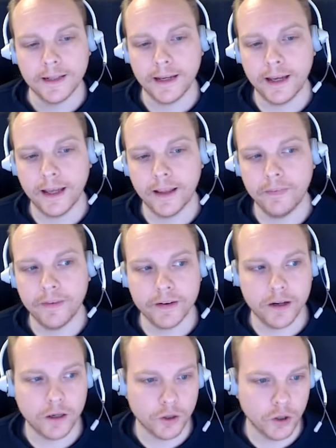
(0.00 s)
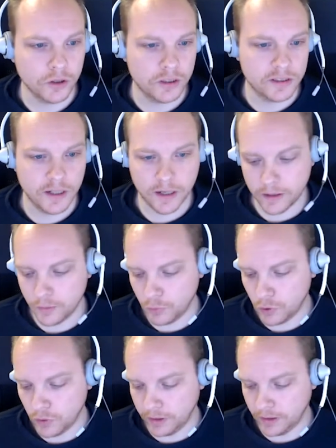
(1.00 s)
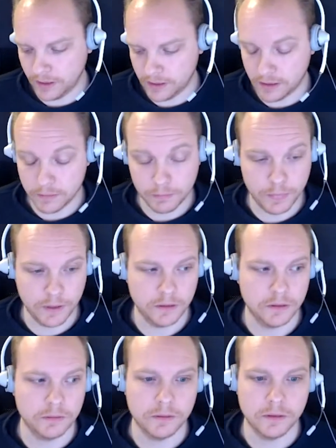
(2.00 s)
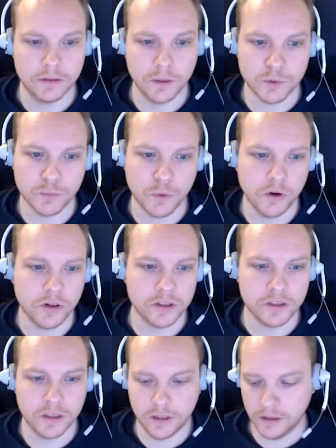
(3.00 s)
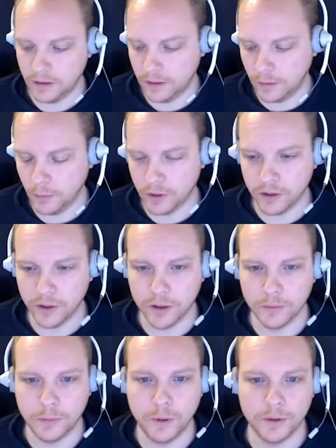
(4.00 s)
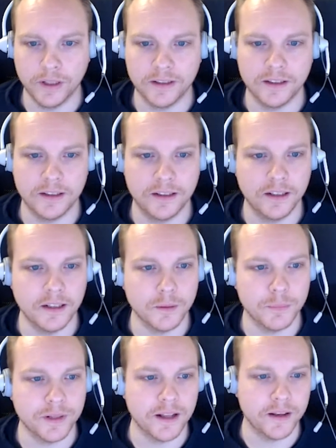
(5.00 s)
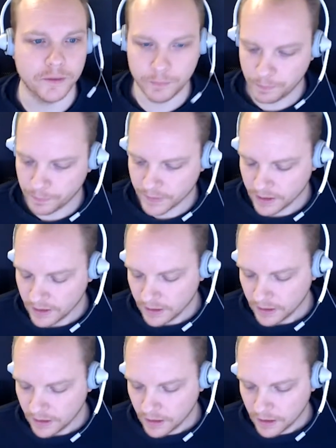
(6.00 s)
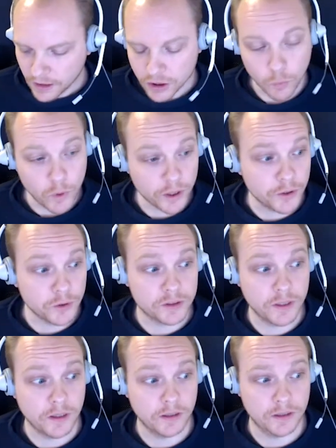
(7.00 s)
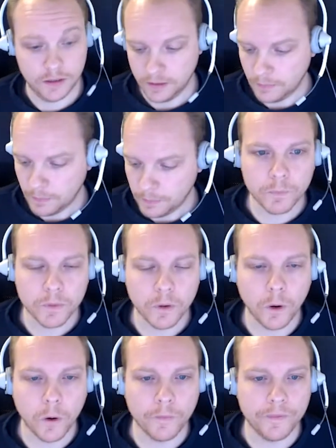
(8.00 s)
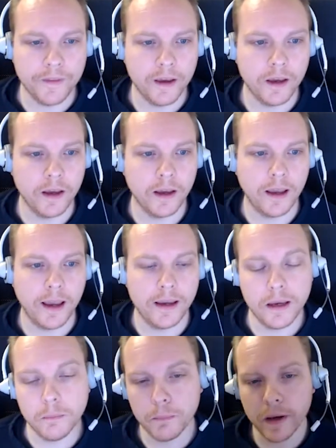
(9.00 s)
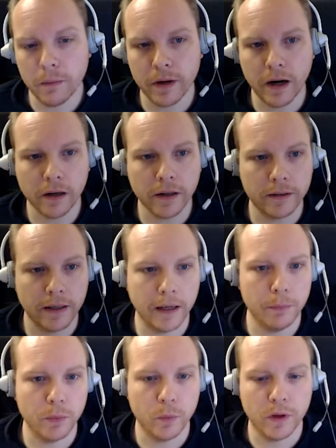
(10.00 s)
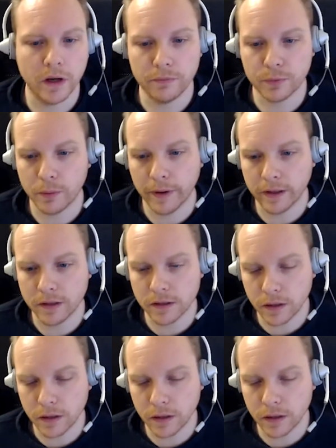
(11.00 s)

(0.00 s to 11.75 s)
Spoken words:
And they are not Selenium UI tests. But some spoilers, I will talk about that a little bit later. So where to start? On the AM Maven archetype, we have provided